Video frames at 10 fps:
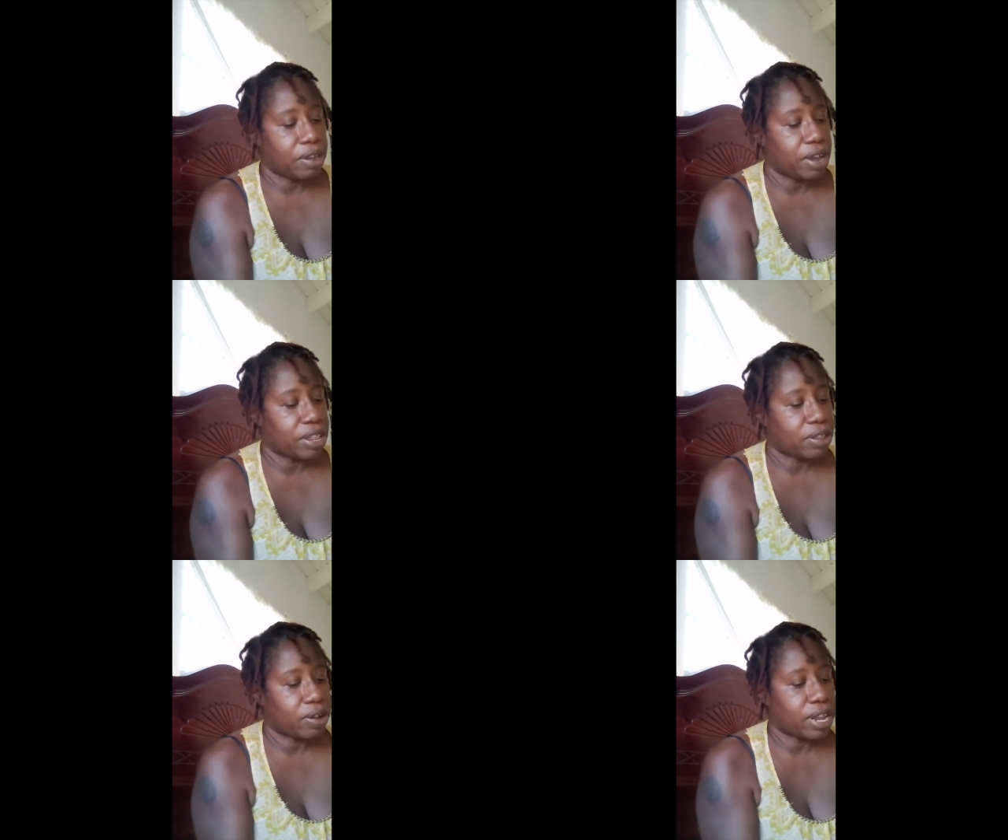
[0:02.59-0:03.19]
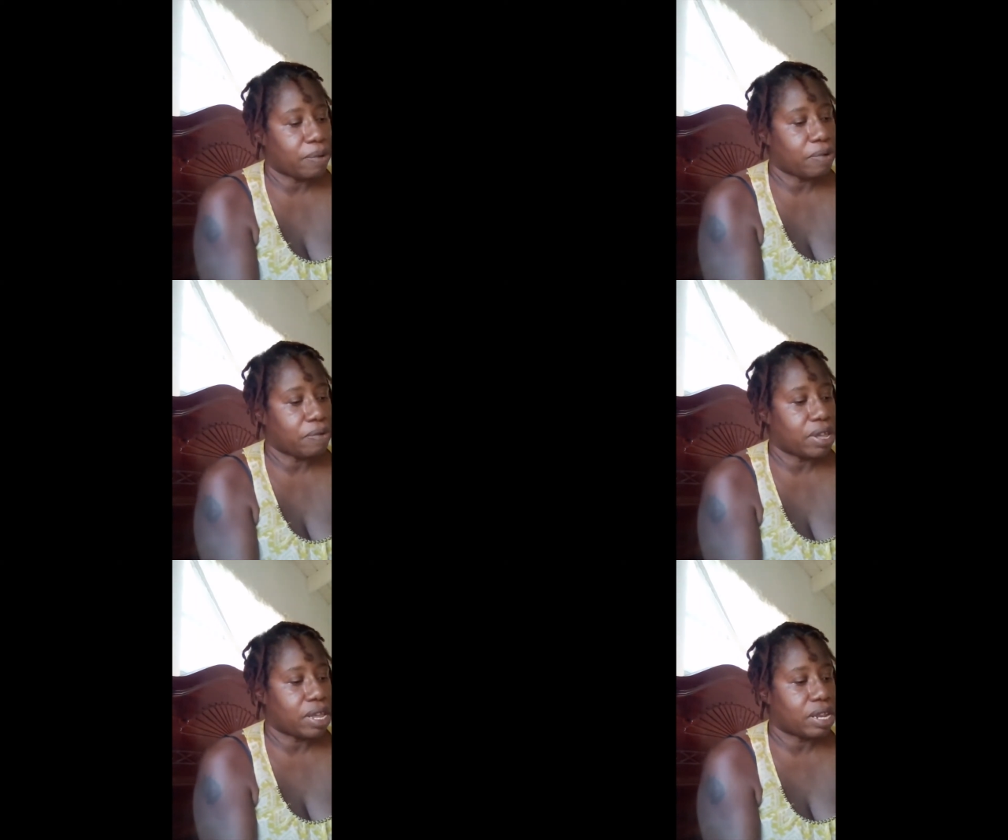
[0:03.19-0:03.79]
I thought I would
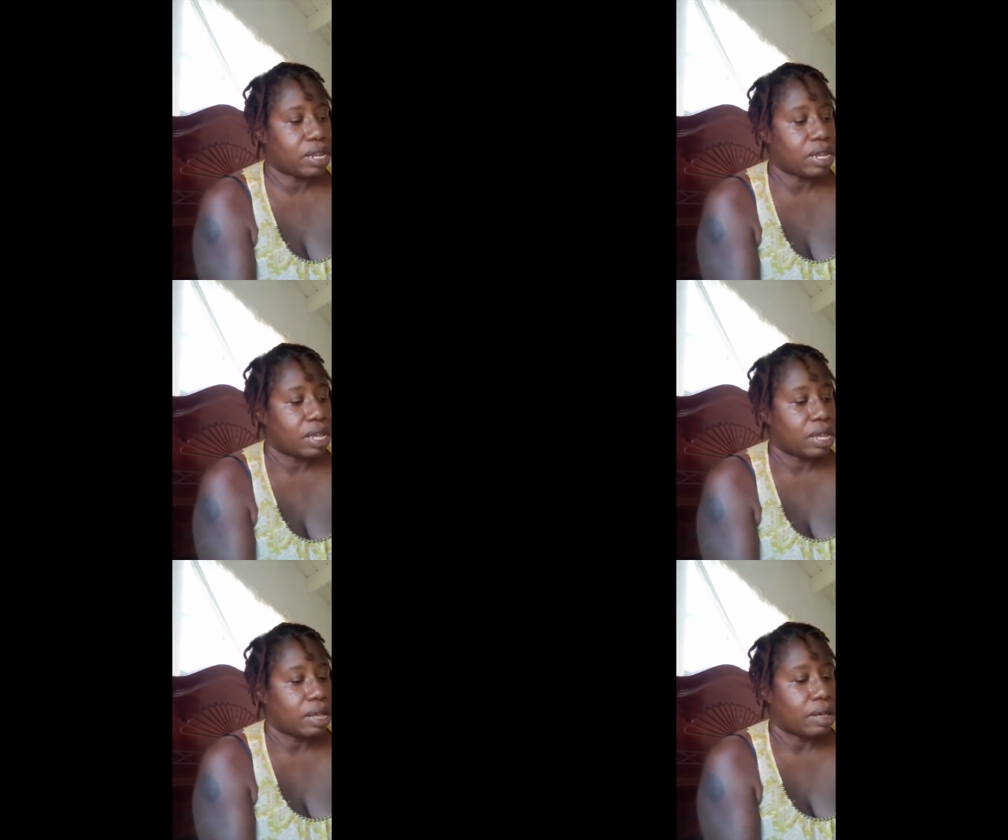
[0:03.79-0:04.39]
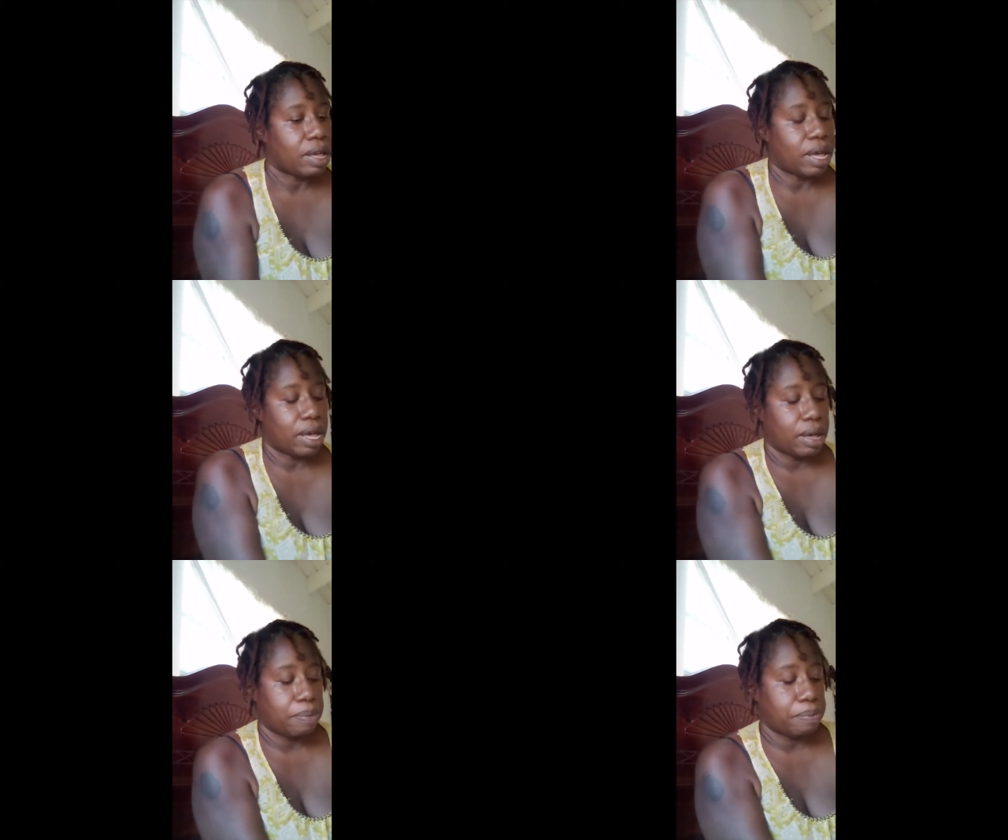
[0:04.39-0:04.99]
read
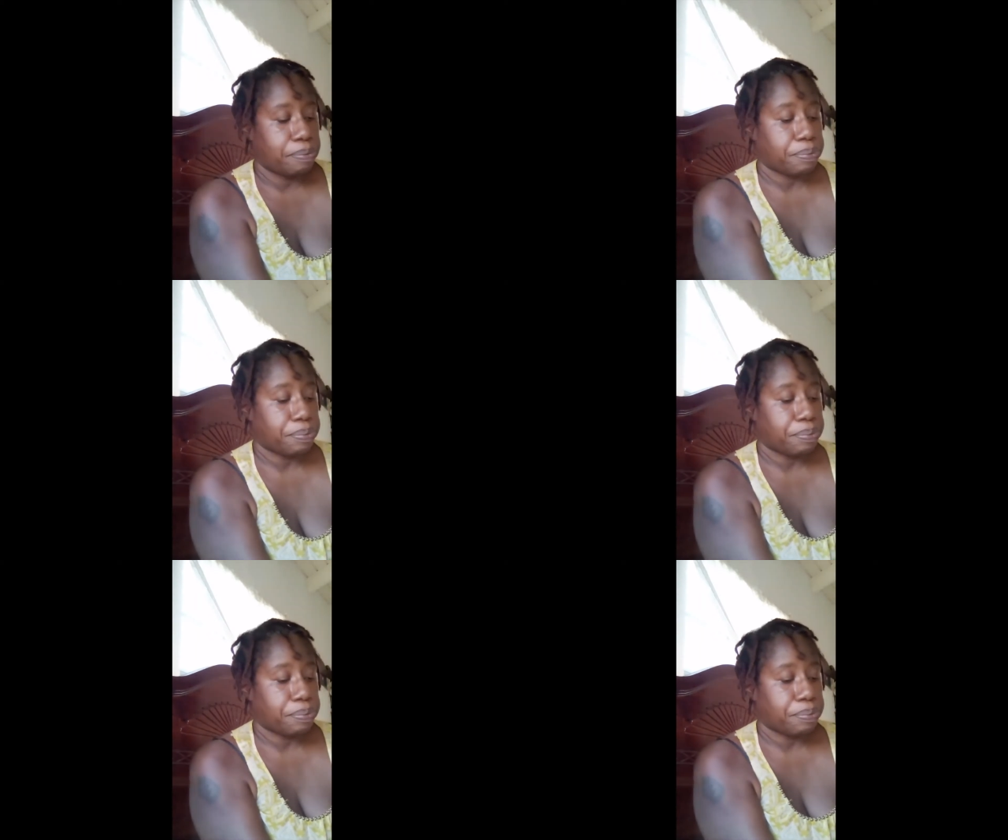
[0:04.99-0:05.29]
um,